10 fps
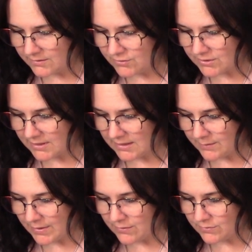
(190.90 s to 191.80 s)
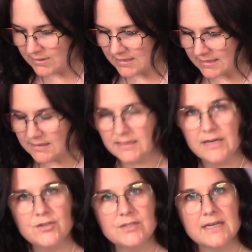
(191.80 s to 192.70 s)
just think about the next
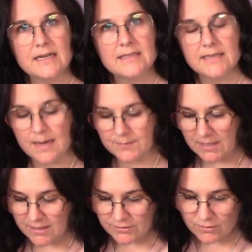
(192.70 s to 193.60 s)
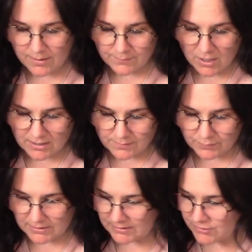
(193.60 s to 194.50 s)
stages, next steps. So I'm not
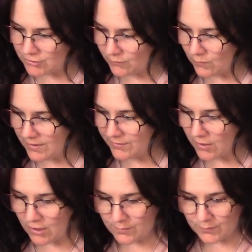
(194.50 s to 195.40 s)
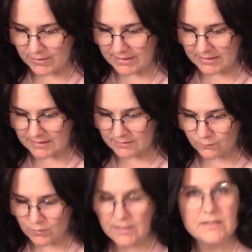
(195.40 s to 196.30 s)
completely sure where the heartbreak
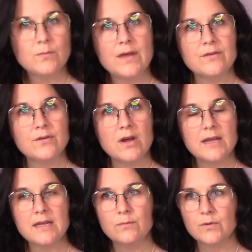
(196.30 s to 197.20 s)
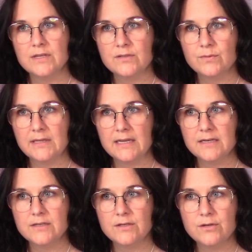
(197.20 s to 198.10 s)
was, whether or not it was
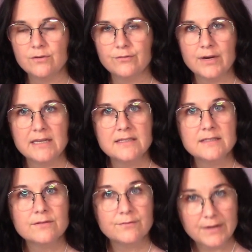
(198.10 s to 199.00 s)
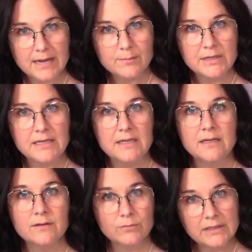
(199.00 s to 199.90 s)
related to your friends,
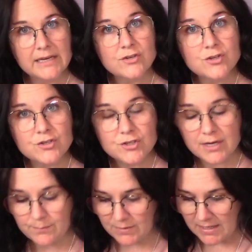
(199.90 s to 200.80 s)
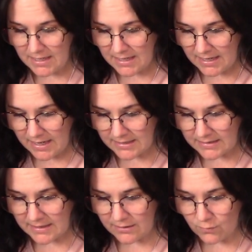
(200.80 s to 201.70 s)
family, relationship
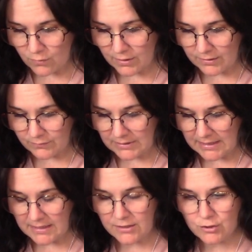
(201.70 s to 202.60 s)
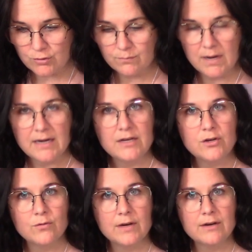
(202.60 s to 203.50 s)
ending, or it related to money,
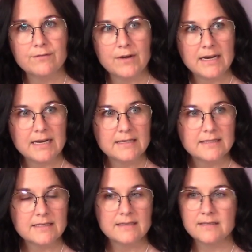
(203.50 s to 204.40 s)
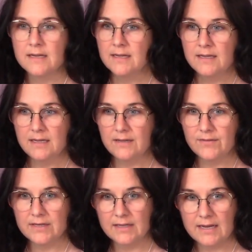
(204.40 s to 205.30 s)
career, finances,
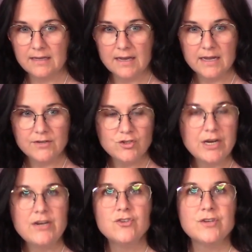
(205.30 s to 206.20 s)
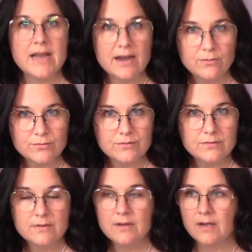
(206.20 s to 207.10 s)
even like a change in
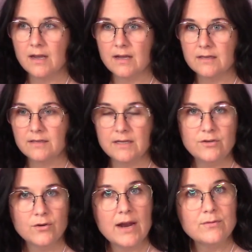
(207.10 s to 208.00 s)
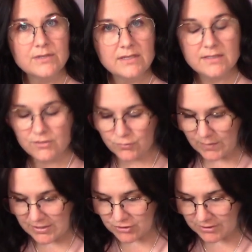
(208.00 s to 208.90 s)
house, uh, in your housing
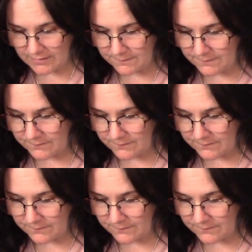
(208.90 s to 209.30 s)
situation.